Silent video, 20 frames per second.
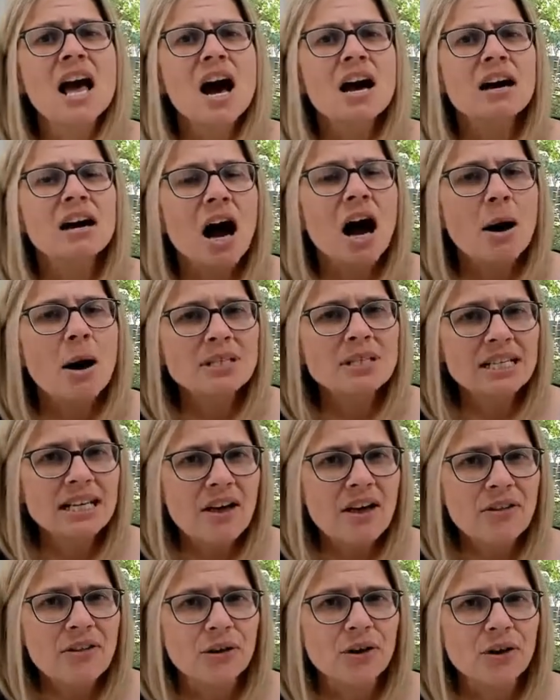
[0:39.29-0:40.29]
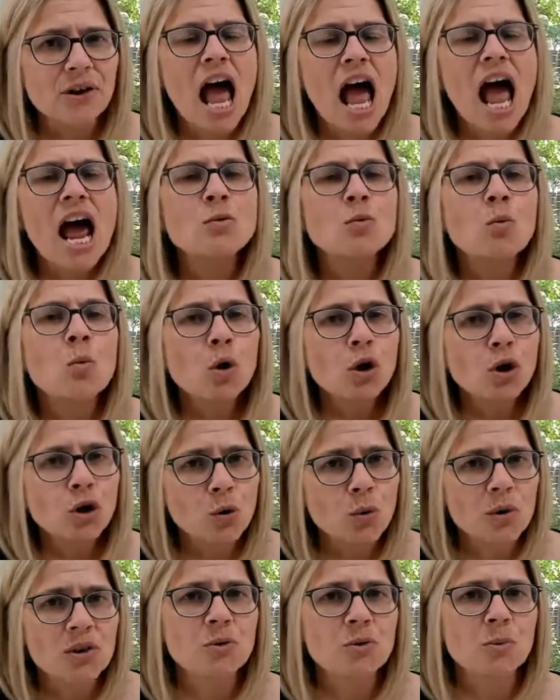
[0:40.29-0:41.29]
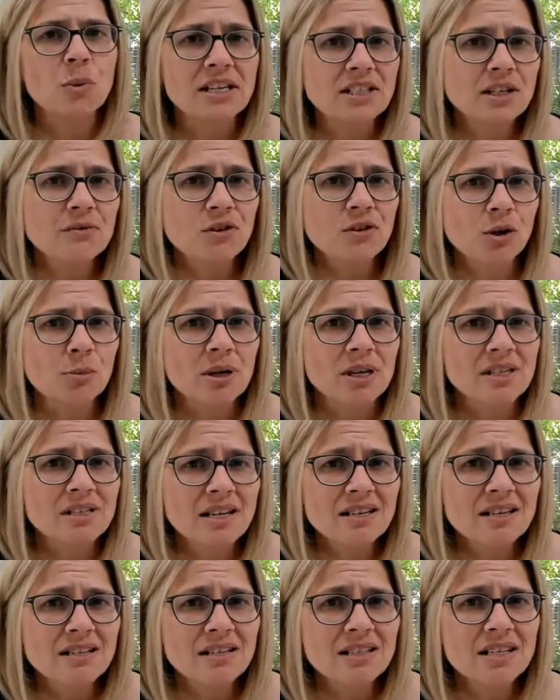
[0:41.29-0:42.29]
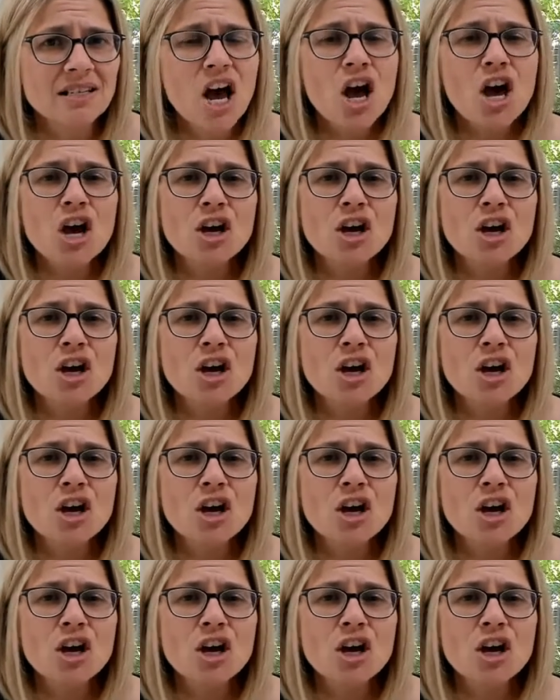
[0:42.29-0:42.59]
come together and work with the rest of your business,